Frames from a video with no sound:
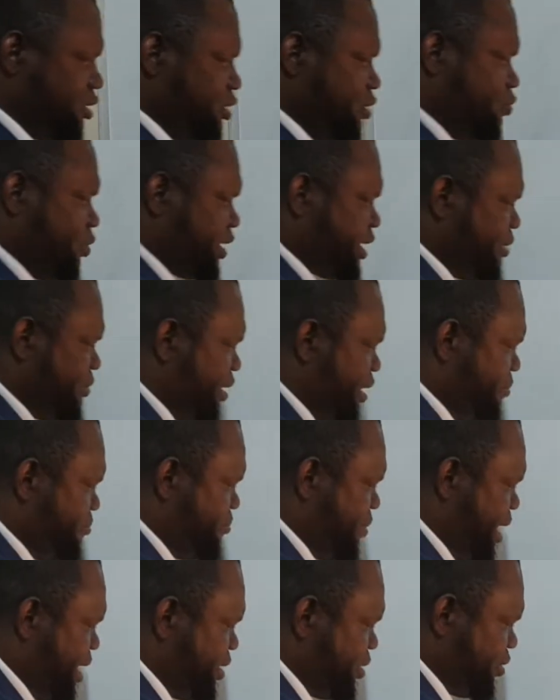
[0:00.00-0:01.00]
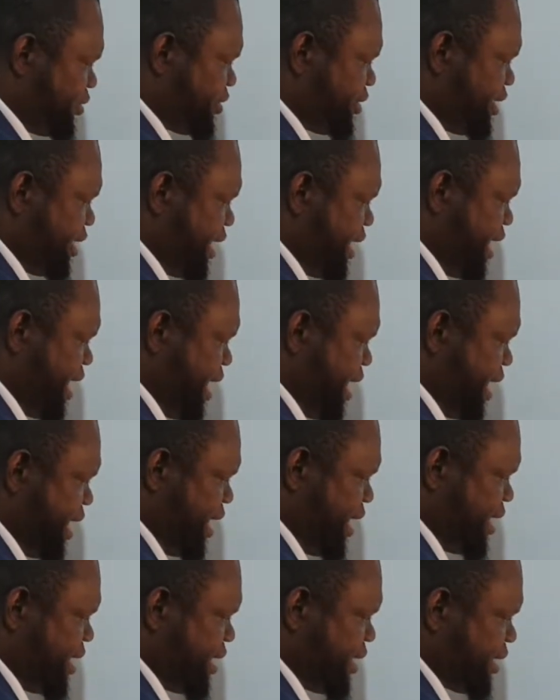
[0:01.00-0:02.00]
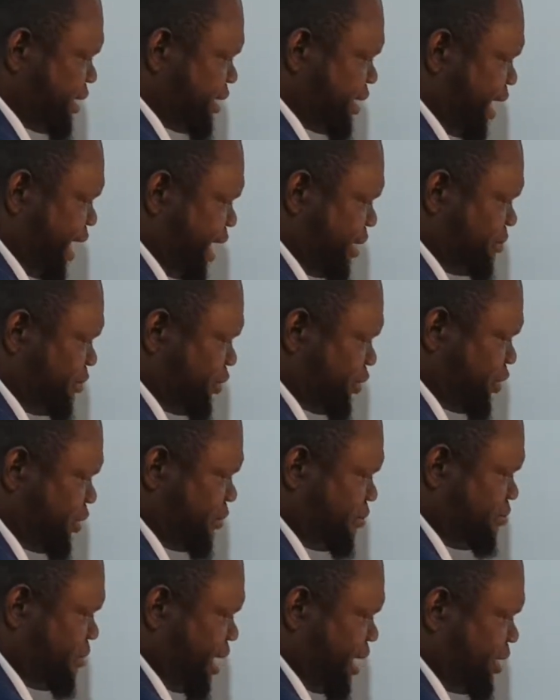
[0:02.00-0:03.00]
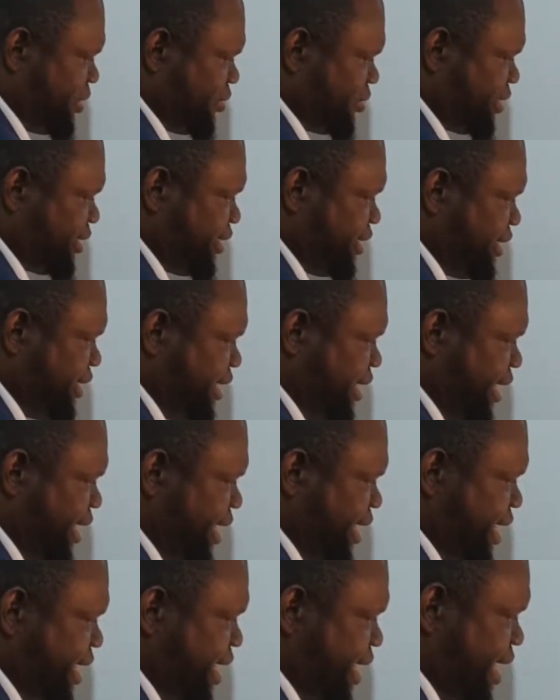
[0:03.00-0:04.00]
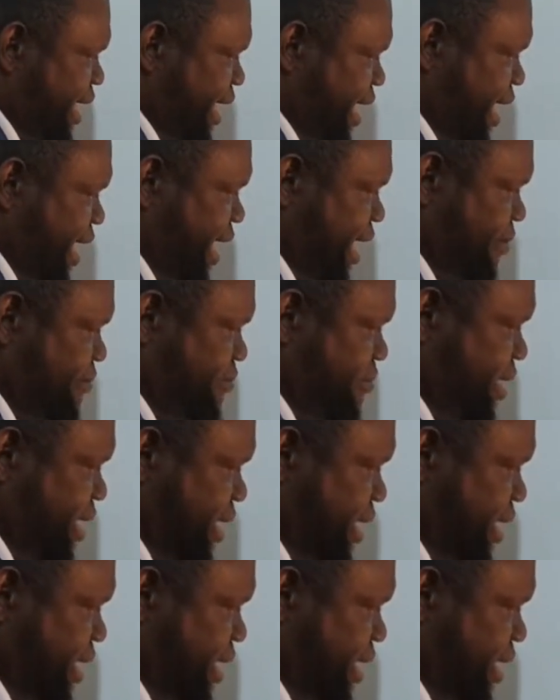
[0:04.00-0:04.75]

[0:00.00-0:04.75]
What about minus a times minus 3ab?